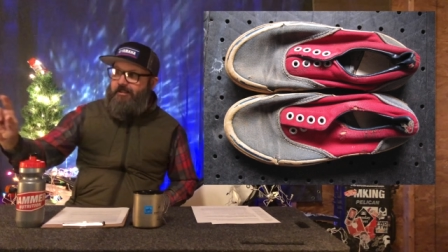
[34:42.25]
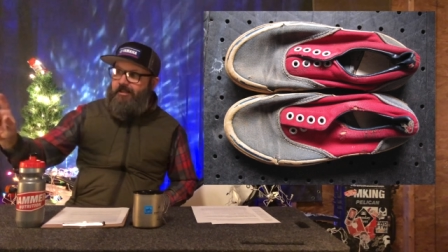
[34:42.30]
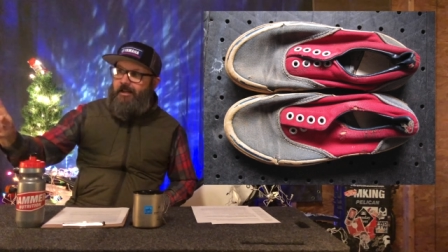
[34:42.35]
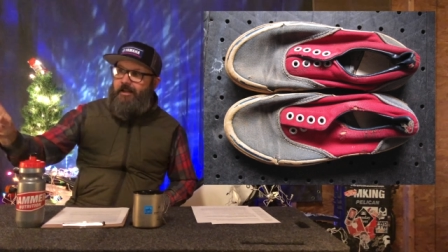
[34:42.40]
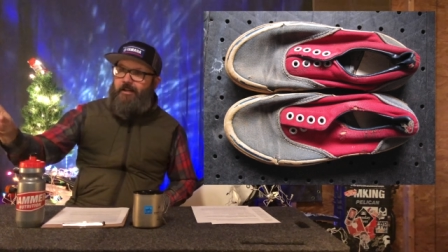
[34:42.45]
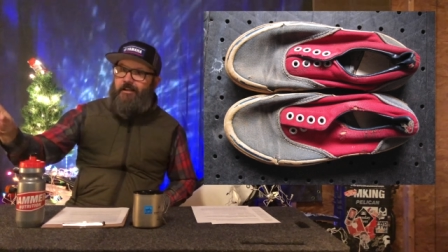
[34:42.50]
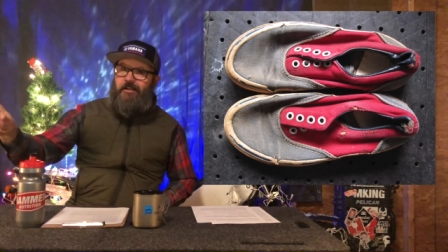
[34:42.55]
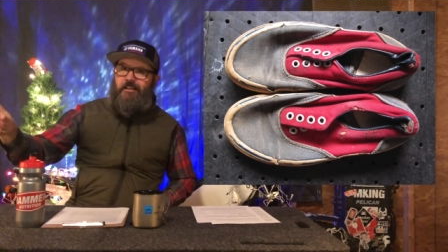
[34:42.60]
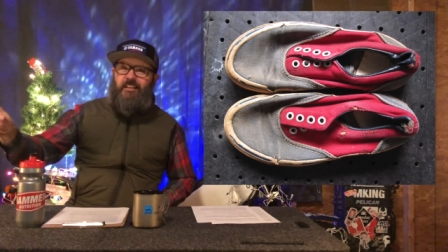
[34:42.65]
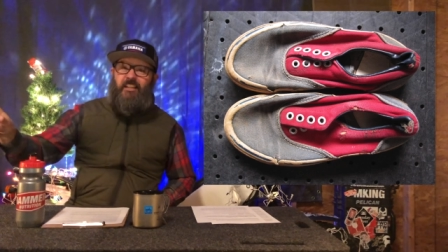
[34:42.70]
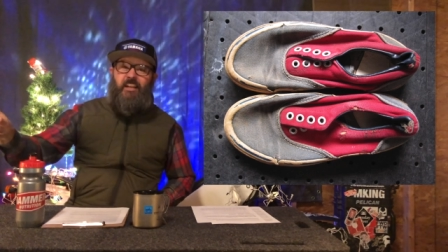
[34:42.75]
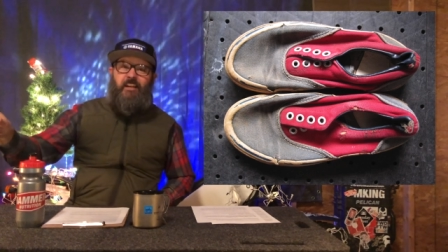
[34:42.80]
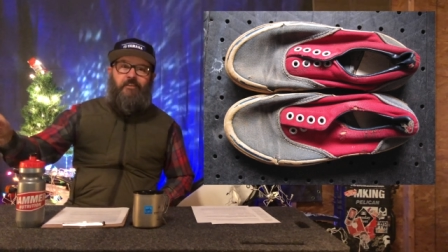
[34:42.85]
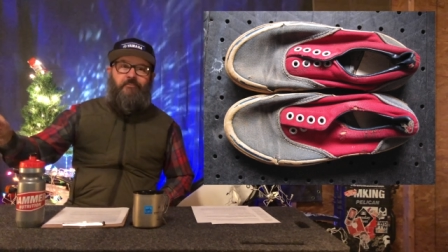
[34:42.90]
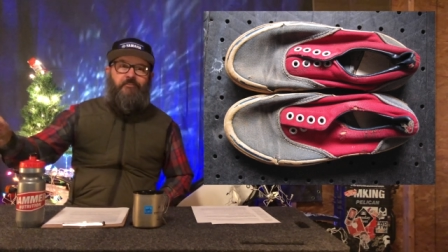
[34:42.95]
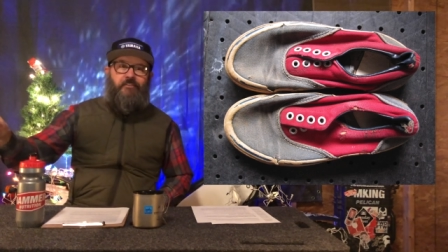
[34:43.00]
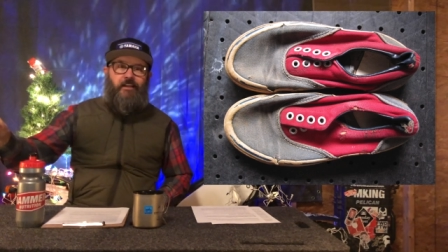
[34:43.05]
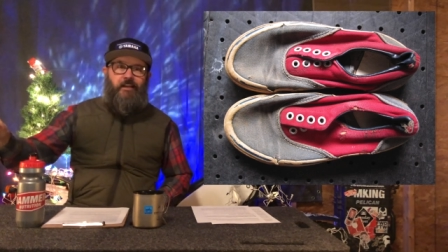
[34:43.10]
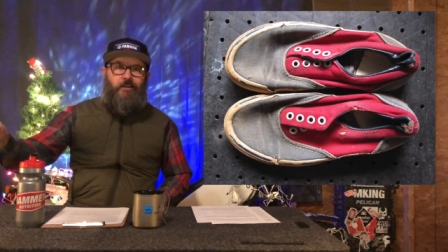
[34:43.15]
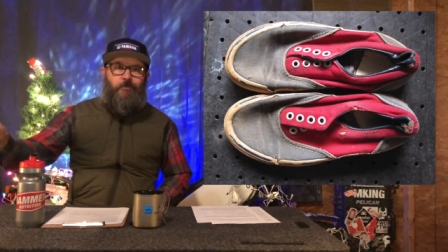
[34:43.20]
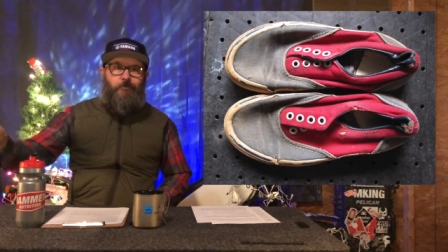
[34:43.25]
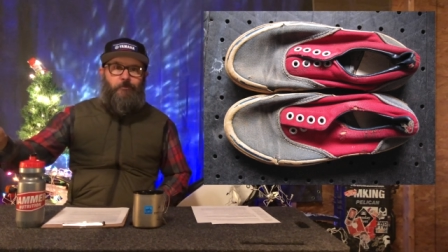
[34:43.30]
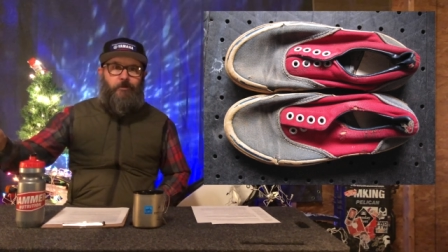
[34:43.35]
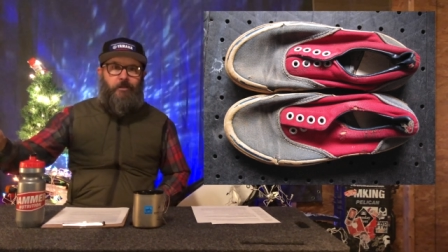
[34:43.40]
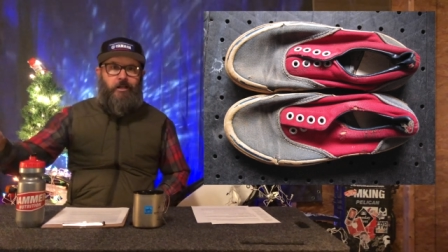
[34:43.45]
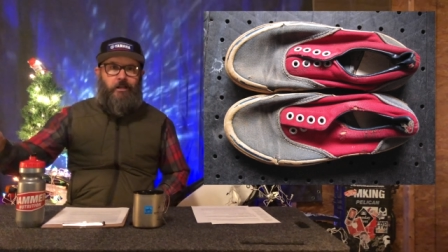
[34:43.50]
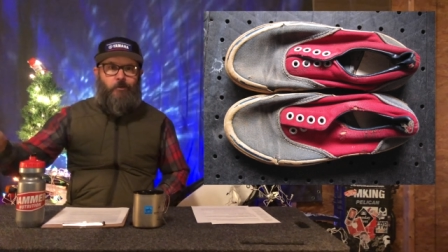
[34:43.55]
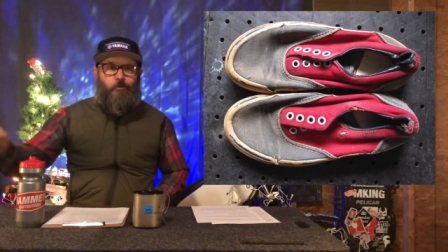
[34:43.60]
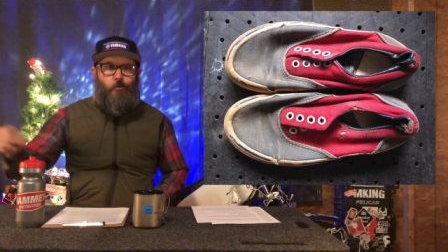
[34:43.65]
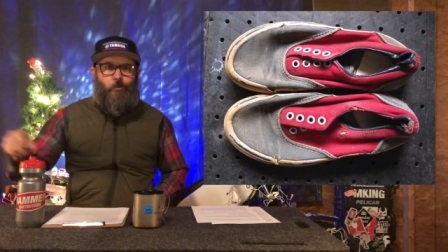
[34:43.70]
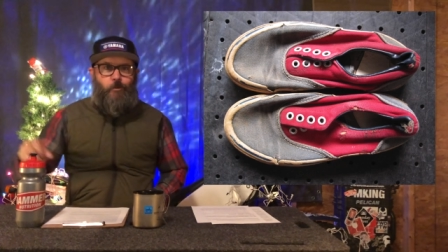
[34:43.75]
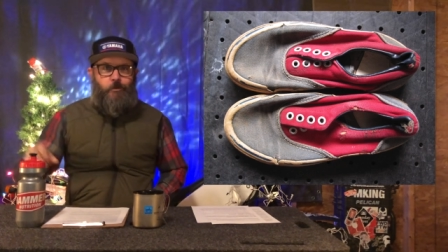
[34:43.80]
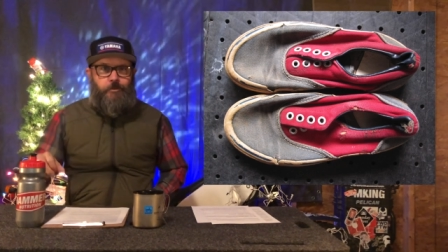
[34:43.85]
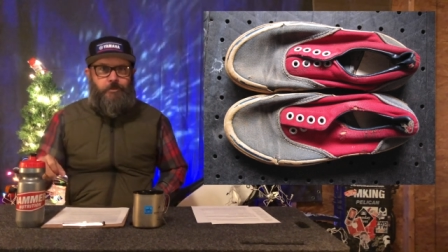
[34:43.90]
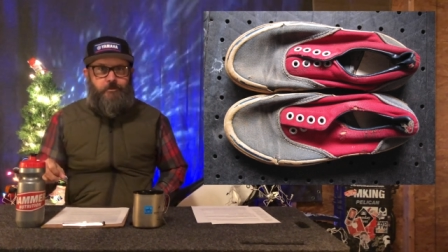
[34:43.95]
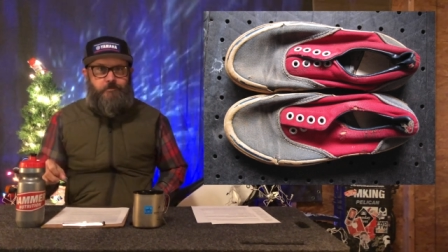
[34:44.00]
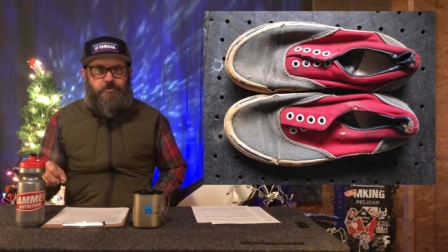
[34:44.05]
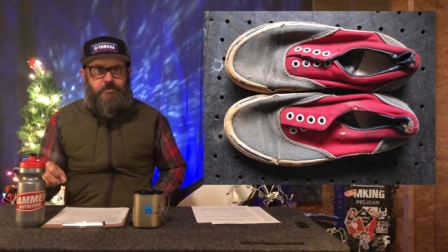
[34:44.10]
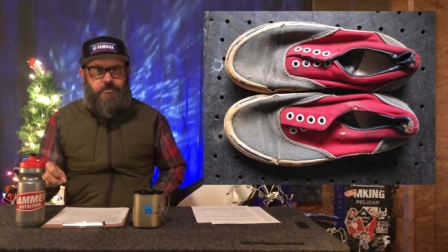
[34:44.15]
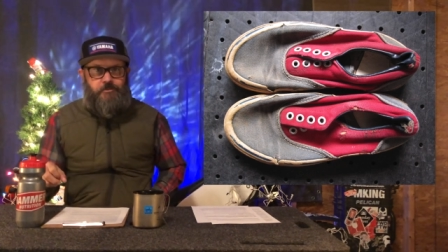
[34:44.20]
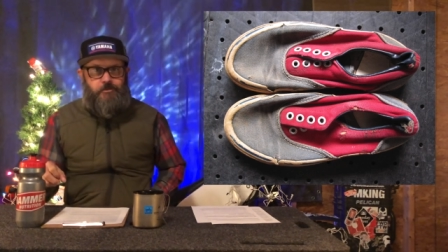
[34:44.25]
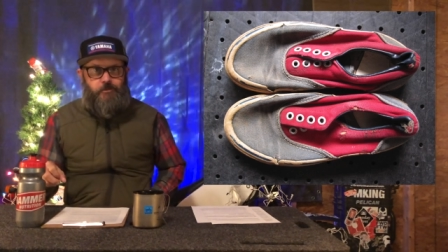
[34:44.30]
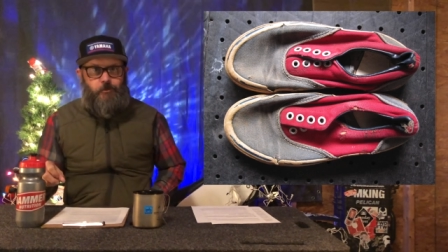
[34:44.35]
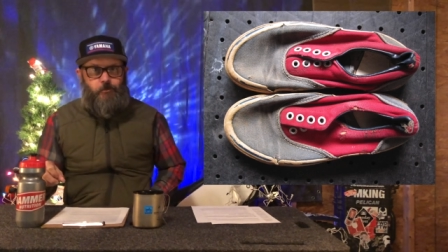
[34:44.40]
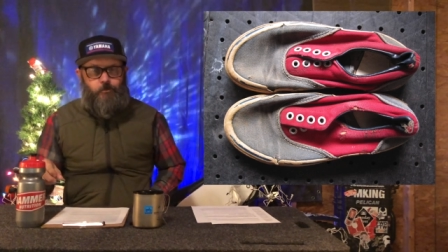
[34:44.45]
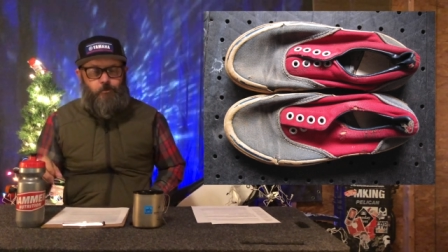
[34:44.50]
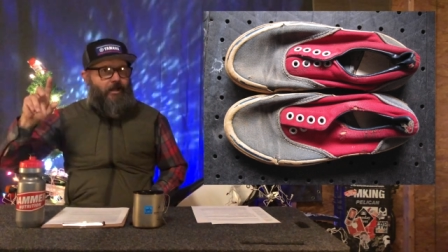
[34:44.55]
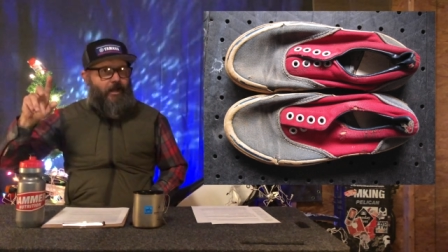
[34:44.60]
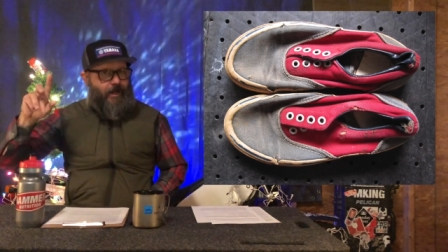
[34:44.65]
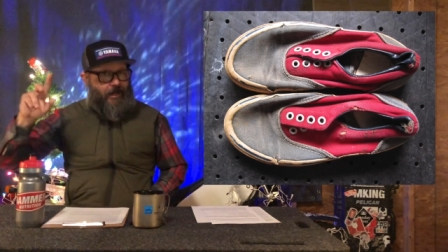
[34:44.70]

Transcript: got laughed at when I wore them to school.